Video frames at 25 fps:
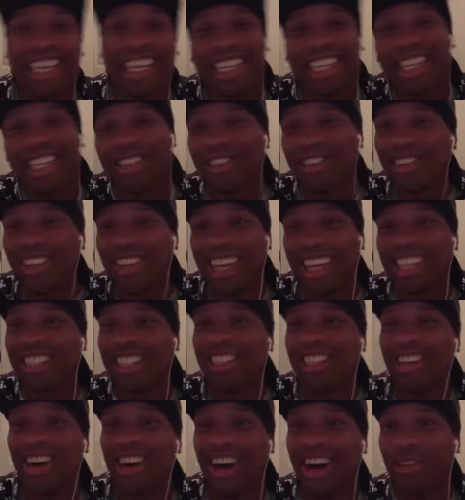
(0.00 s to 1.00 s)
give you like,
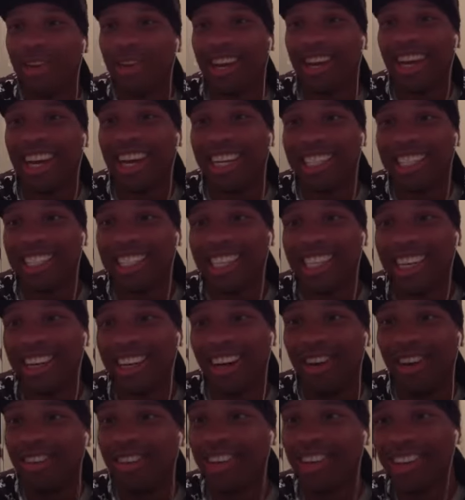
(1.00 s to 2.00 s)
I want an XL,
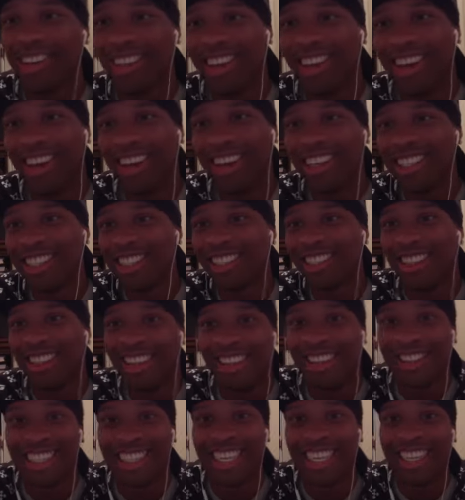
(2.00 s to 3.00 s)
I want a large, you know what
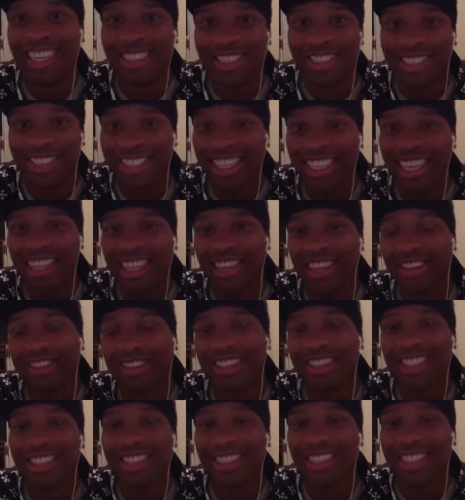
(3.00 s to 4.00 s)
I'm saying? And you say, yo,
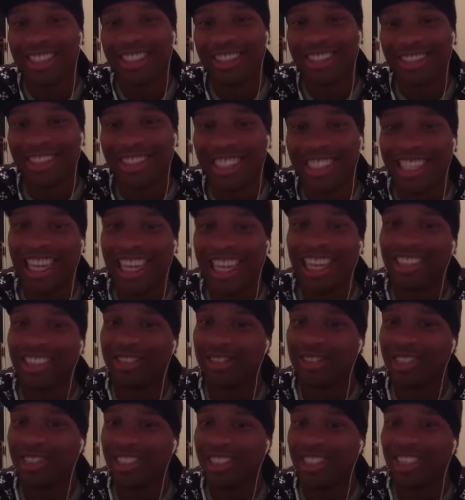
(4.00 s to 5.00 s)
what's the
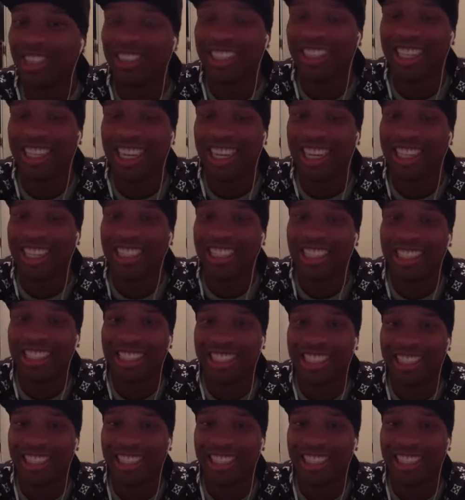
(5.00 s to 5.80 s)
actual shirt size?